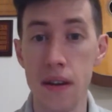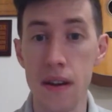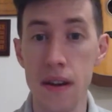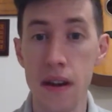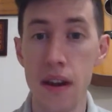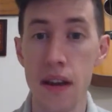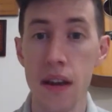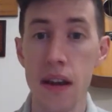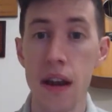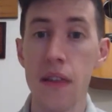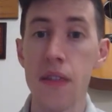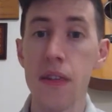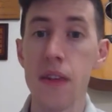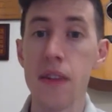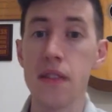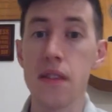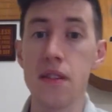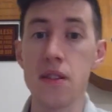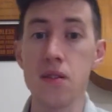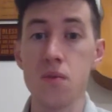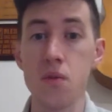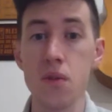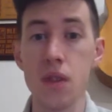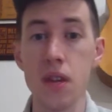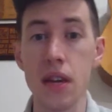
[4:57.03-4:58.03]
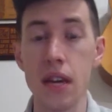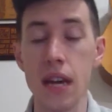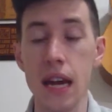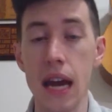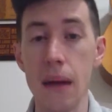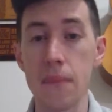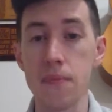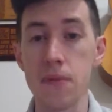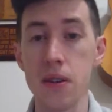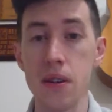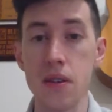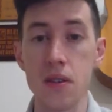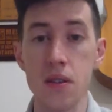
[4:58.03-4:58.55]
And I think this really
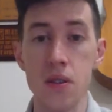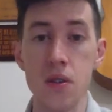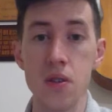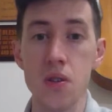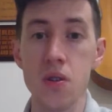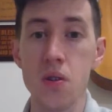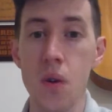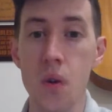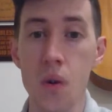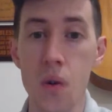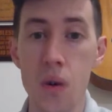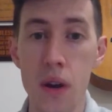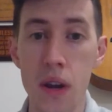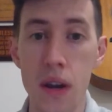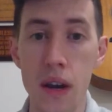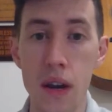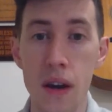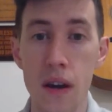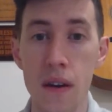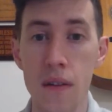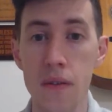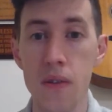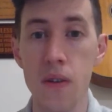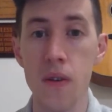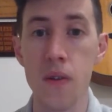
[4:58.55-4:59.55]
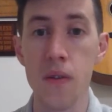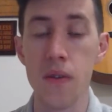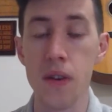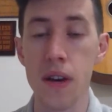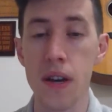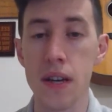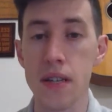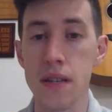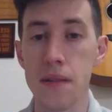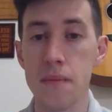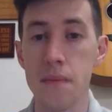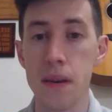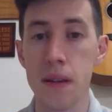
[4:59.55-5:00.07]
encapsulates the story of the Old
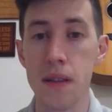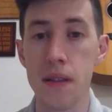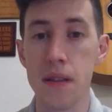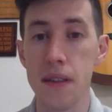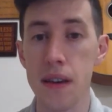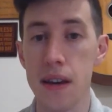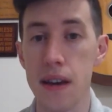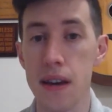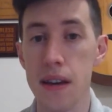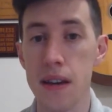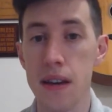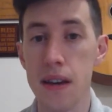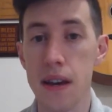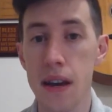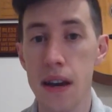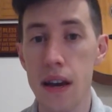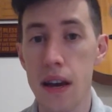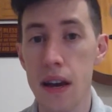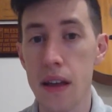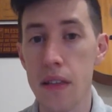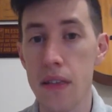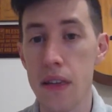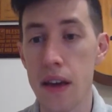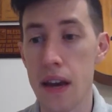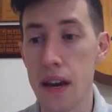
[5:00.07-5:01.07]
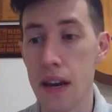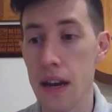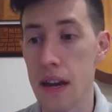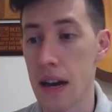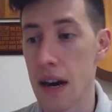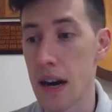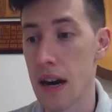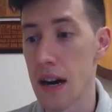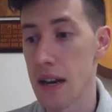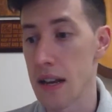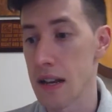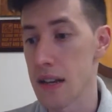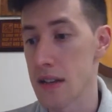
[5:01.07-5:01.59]
Testament, that that
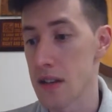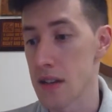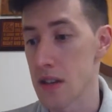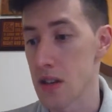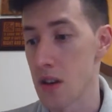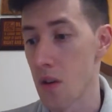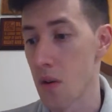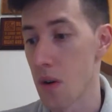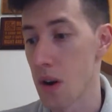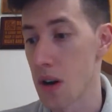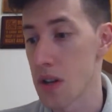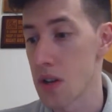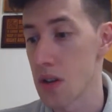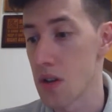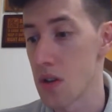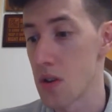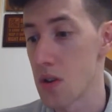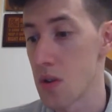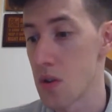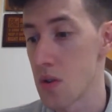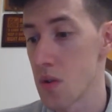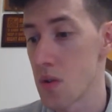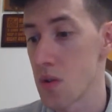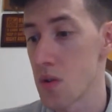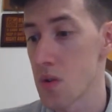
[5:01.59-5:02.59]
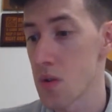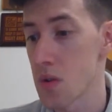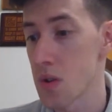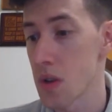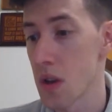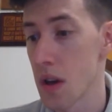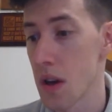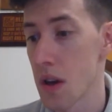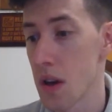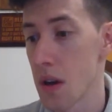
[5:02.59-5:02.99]
God is going to use